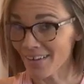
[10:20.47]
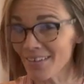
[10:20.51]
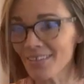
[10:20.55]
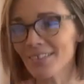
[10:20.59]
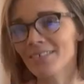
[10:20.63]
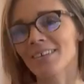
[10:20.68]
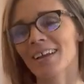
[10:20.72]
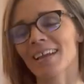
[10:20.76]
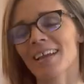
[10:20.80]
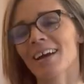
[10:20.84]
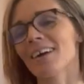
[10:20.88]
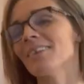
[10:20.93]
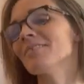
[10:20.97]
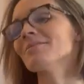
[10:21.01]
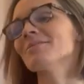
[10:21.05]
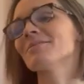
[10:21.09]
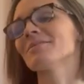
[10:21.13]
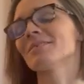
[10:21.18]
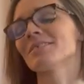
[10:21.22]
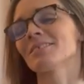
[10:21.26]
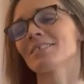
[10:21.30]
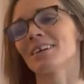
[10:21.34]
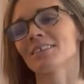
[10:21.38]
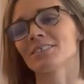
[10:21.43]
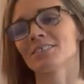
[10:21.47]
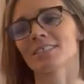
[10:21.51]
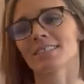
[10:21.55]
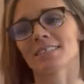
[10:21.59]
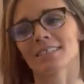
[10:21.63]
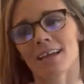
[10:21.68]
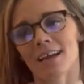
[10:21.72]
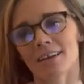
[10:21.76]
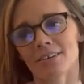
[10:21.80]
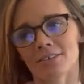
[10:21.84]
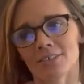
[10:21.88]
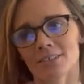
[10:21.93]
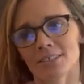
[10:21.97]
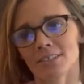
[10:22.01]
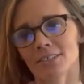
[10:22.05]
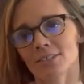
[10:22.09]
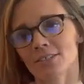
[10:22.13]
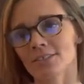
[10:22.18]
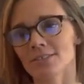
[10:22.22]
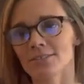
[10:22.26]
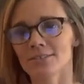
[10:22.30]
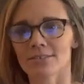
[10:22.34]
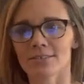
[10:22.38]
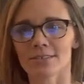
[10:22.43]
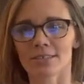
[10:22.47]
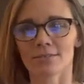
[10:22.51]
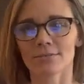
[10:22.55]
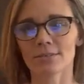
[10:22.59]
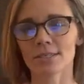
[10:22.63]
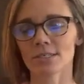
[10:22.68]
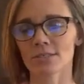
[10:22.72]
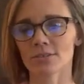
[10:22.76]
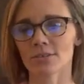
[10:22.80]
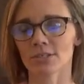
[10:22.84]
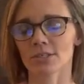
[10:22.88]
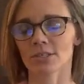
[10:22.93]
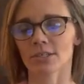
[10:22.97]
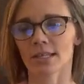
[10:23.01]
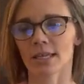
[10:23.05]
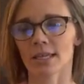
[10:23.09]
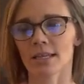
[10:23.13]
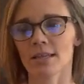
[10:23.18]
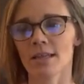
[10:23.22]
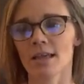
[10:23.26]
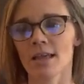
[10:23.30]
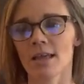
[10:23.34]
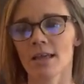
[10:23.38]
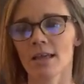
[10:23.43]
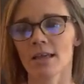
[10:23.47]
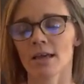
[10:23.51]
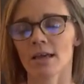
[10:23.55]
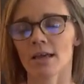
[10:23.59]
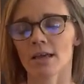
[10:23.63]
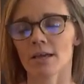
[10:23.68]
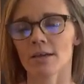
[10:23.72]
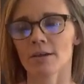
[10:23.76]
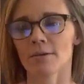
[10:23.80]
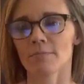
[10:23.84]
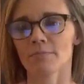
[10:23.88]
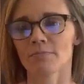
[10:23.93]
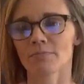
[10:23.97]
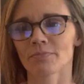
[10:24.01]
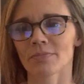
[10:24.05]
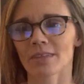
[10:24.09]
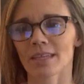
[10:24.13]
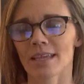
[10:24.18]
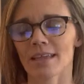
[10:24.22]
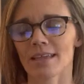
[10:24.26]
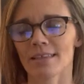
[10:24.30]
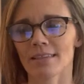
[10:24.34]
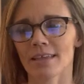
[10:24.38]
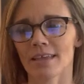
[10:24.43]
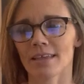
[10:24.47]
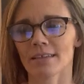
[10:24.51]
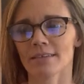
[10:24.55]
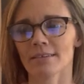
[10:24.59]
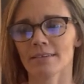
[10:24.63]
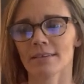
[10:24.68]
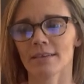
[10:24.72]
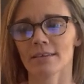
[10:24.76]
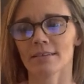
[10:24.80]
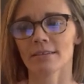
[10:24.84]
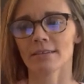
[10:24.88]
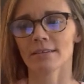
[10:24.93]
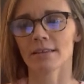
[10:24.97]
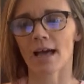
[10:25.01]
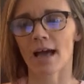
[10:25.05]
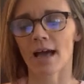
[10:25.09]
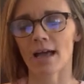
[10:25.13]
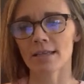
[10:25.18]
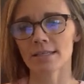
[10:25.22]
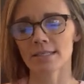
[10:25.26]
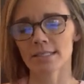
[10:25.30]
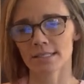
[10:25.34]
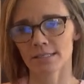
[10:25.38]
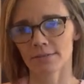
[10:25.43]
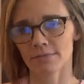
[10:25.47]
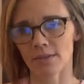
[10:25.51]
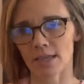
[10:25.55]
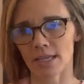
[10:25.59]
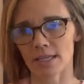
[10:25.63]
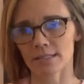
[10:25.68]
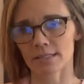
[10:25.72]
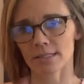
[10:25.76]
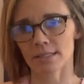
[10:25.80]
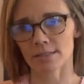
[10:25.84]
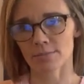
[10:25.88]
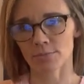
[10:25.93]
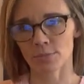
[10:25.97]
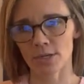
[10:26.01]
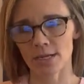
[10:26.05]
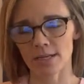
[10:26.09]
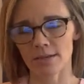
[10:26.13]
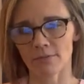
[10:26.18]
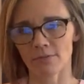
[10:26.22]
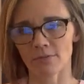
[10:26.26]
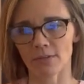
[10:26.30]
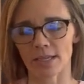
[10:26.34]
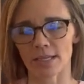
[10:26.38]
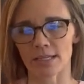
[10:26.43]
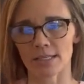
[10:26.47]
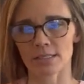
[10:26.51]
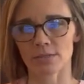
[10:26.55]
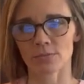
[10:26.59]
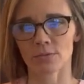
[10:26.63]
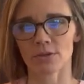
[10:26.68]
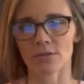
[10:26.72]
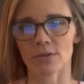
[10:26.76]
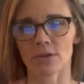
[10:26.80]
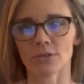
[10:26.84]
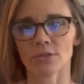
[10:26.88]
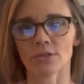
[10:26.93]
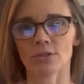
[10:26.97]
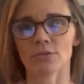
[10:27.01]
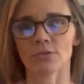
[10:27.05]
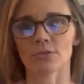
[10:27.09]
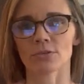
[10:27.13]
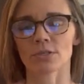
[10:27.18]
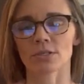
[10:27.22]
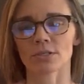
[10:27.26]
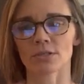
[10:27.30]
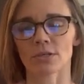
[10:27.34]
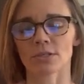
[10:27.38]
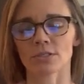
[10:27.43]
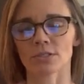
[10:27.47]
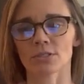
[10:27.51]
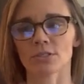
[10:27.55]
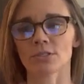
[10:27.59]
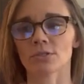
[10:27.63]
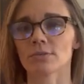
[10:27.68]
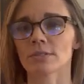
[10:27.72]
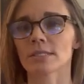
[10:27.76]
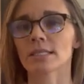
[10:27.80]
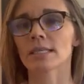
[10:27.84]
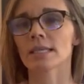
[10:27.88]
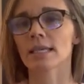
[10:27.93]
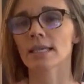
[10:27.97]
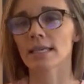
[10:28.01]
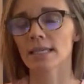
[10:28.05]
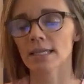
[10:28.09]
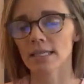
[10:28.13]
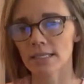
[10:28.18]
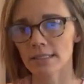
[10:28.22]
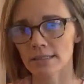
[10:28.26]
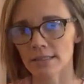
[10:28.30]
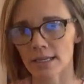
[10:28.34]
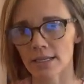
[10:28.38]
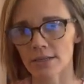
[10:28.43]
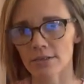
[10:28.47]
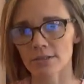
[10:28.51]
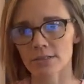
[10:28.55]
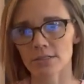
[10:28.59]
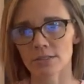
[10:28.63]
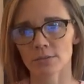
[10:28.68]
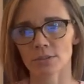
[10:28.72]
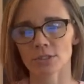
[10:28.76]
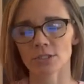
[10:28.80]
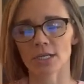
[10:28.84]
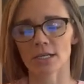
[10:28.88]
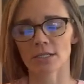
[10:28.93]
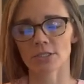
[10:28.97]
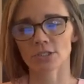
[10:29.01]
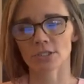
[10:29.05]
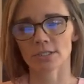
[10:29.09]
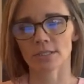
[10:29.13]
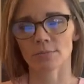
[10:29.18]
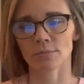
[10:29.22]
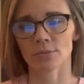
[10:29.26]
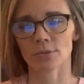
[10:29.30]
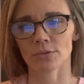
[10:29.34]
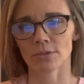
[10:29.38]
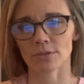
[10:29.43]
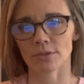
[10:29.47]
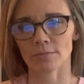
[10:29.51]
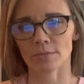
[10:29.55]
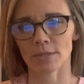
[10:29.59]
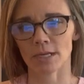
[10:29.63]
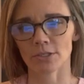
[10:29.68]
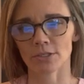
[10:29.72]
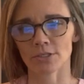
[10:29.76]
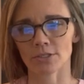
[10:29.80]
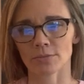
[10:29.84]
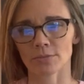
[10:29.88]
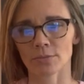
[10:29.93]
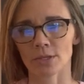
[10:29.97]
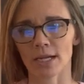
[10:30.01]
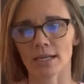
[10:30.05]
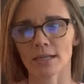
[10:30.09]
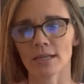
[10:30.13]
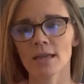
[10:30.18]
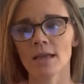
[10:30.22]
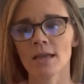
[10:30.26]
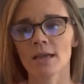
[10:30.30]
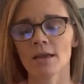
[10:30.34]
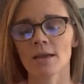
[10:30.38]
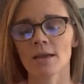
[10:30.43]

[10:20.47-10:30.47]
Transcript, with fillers: all the way out, not just out of your tissues and recirculate. Um, and then the last phase is brain phase, where then you start to use chelators, which actually pull them out of your brain.